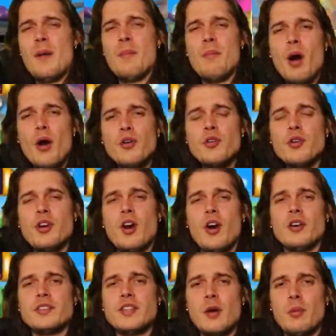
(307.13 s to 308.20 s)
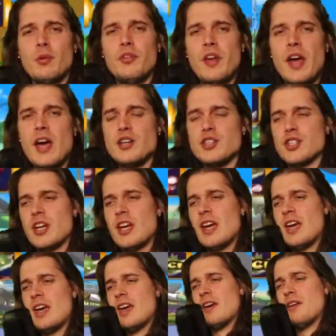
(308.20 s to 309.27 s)
Mario Kart Double Dash,
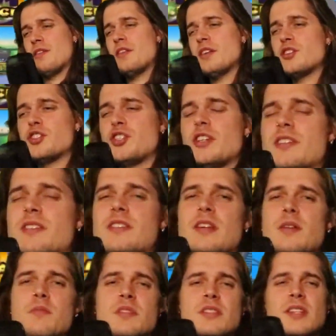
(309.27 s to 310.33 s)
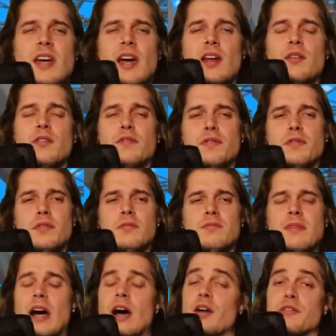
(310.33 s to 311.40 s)
this just seems kind of
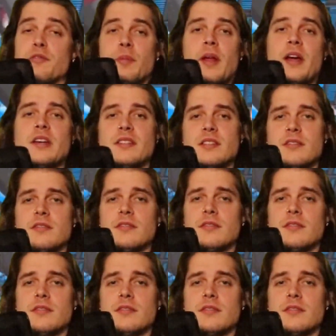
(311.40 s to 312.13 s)
out of place.